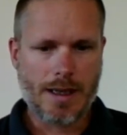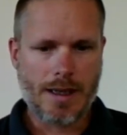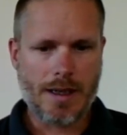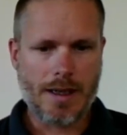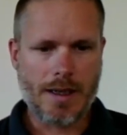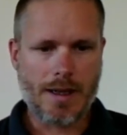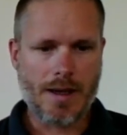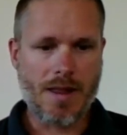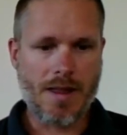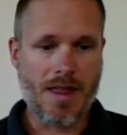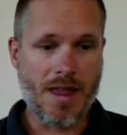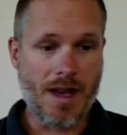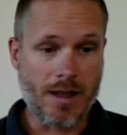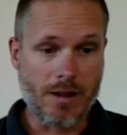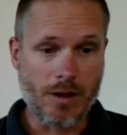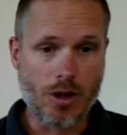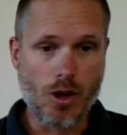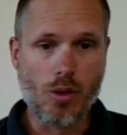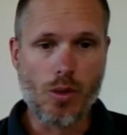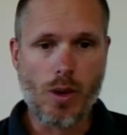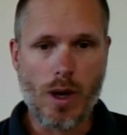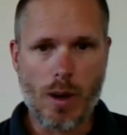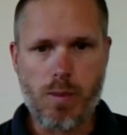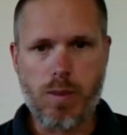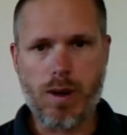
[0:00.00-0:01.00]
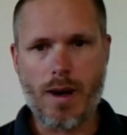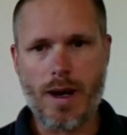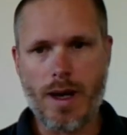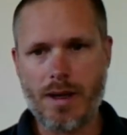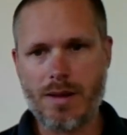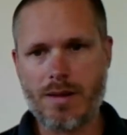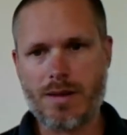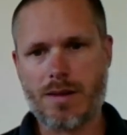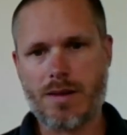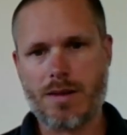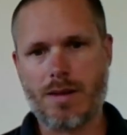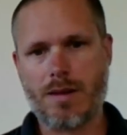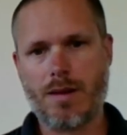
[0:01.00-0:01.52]
Then you will
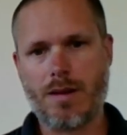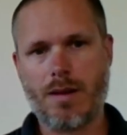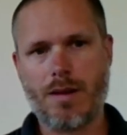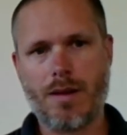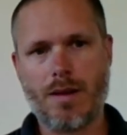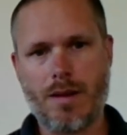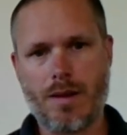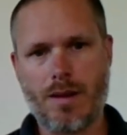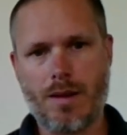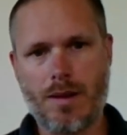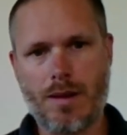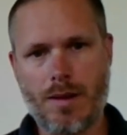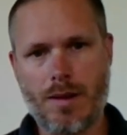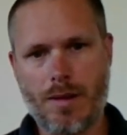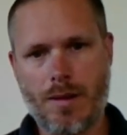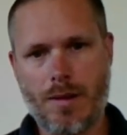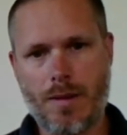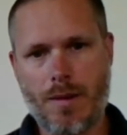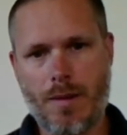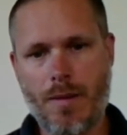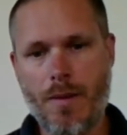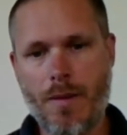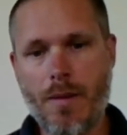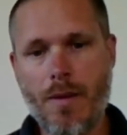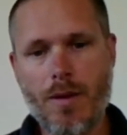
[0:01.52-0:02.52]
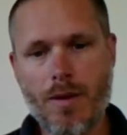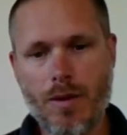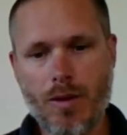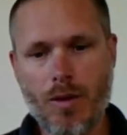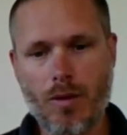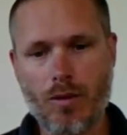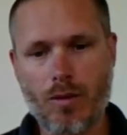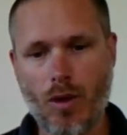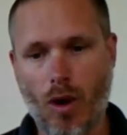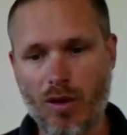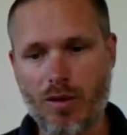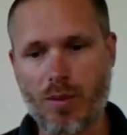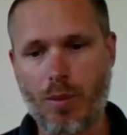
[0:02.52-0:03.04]
place
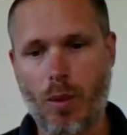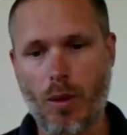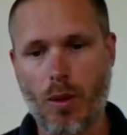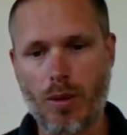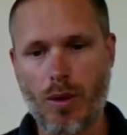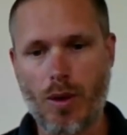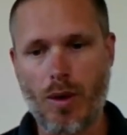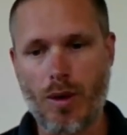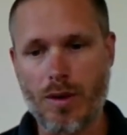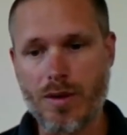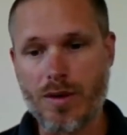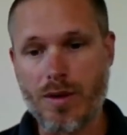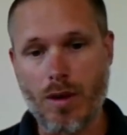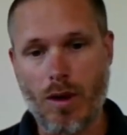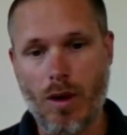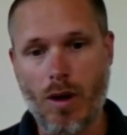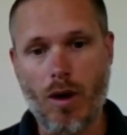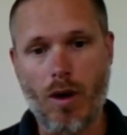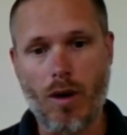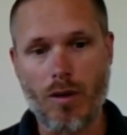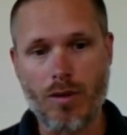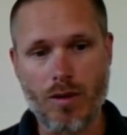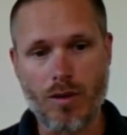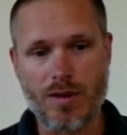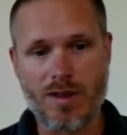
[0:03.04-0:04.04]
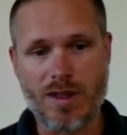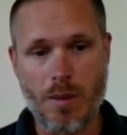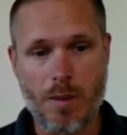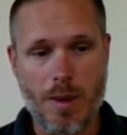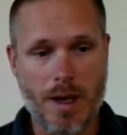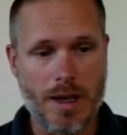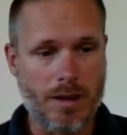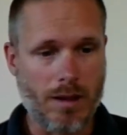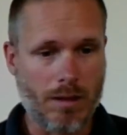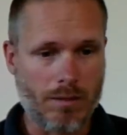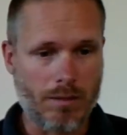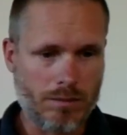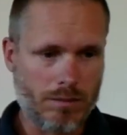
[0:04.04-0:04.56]
the transponders on the
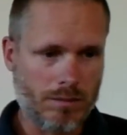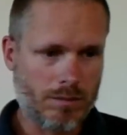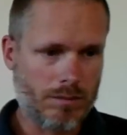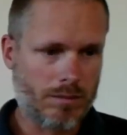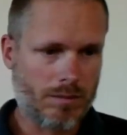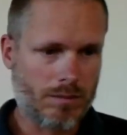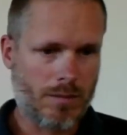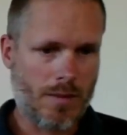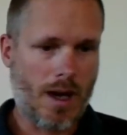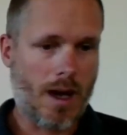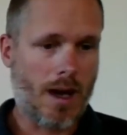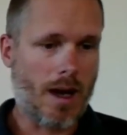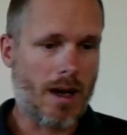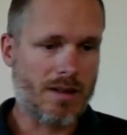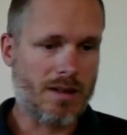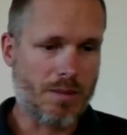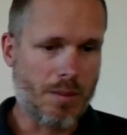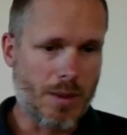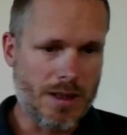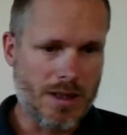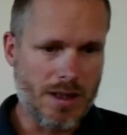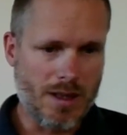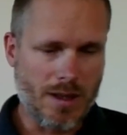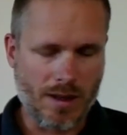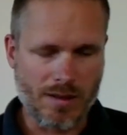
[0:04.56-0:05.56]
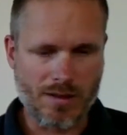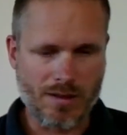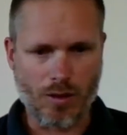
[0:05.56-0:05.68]
seabed, as many